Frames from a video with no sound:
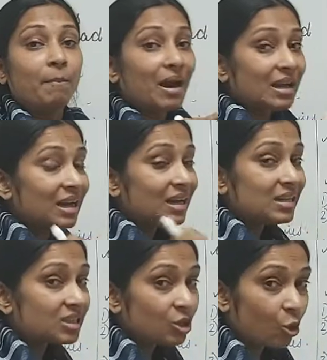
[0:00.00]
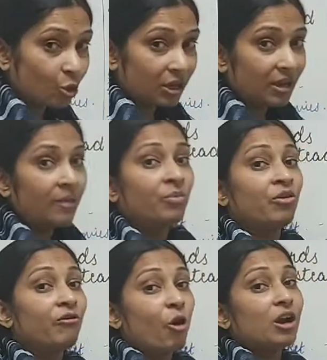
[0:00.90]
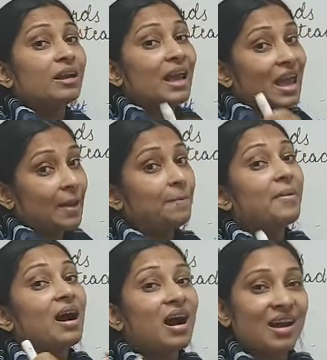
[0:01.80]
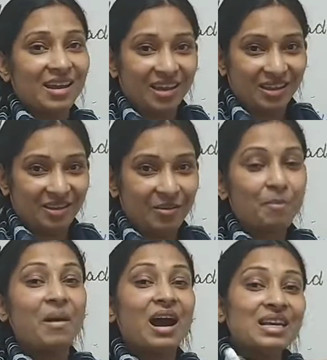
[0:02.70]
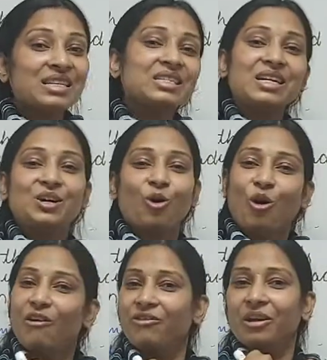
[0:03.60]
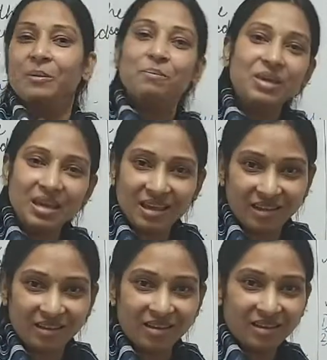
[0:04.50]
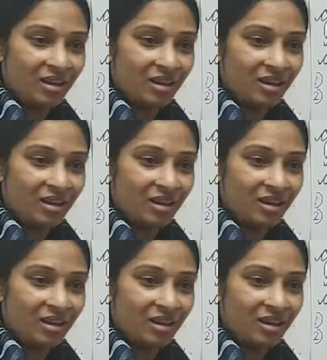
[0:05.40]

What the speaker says: but it is denoting what am I? My state of being.